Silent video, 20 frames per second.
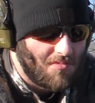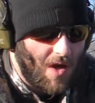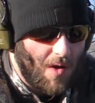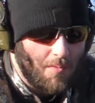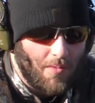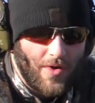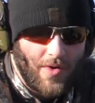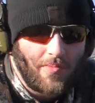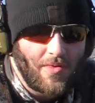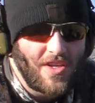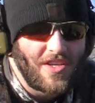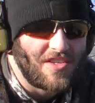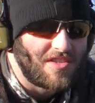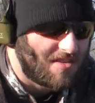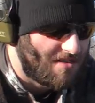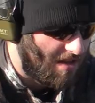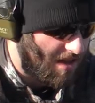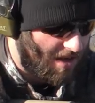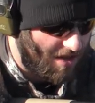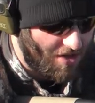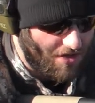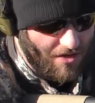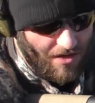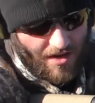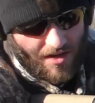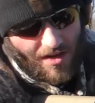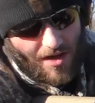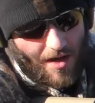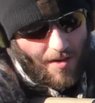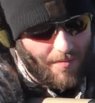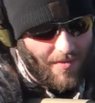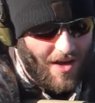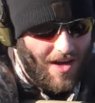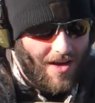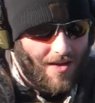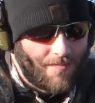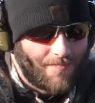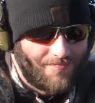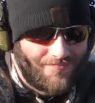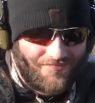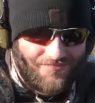I'm pretty pleased, actually. I'm not